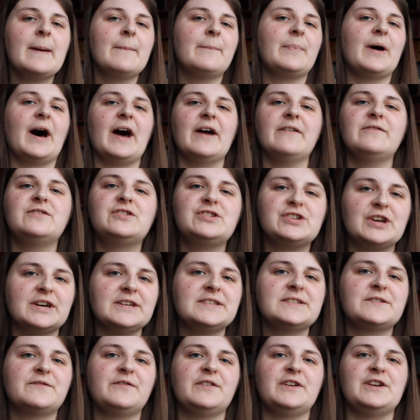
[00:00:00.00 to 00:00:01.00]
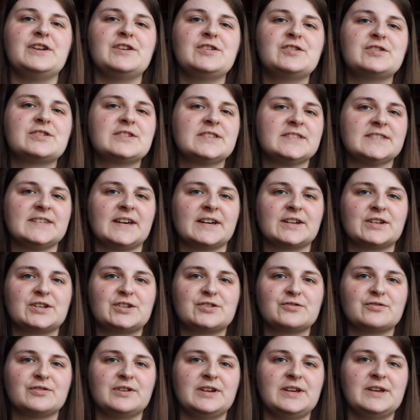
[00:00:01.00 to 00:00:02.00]
but I've just finished
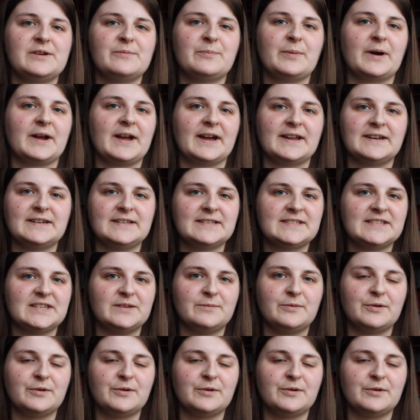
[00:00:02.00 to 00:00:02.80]
Sanctuary by Andy C.